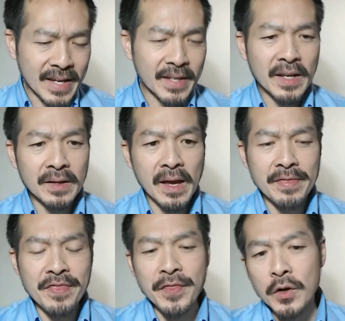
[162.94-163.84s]

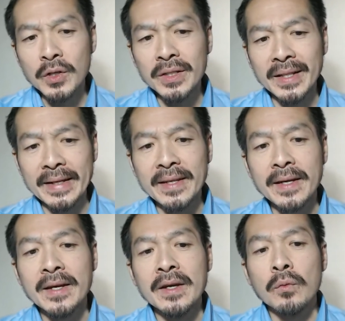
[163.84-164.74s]
And thirdly,
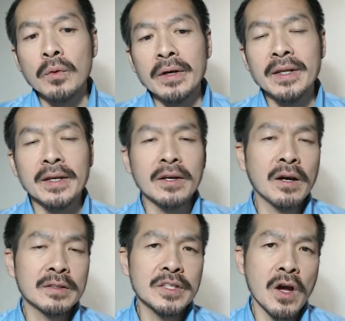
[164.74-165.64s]
we're going
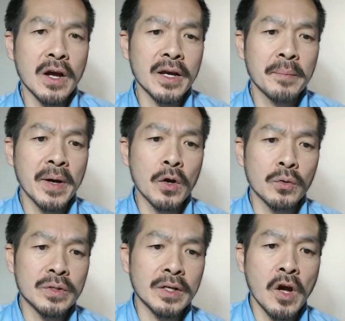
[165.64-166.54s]
to talk
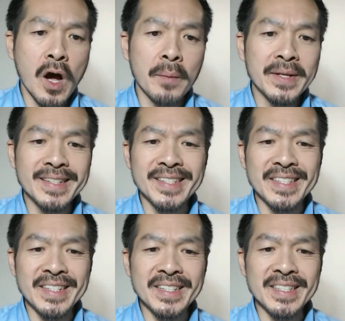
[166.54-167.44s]
about common
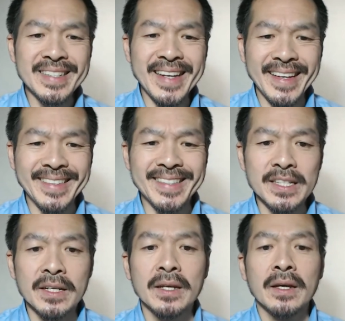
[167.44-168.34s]
disease
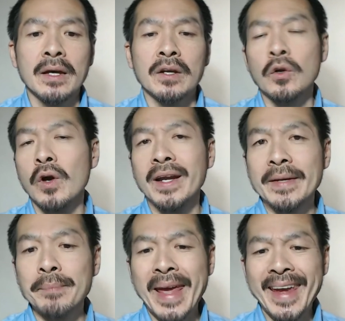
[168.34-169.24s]
states,
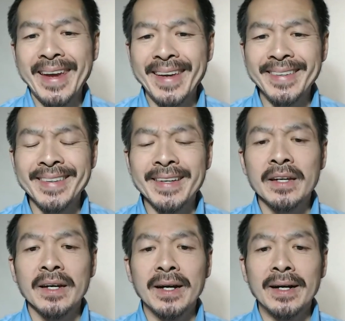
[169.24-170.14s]
chronic pain,
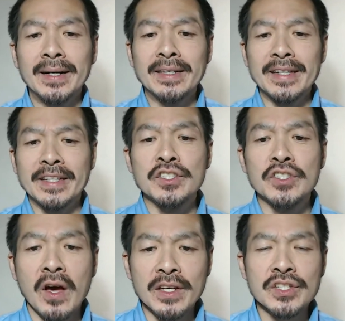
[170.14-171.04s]

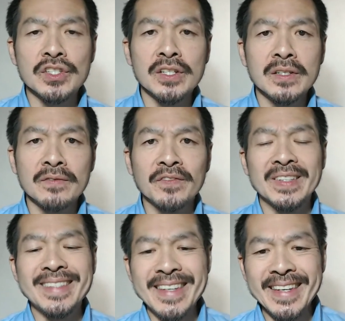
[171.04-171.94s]
exhaustion,
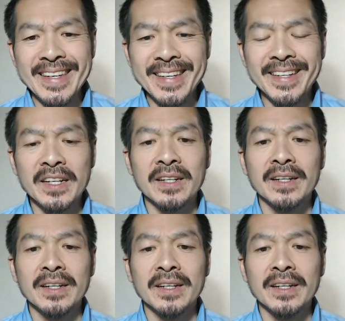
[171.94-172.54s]
fatigue,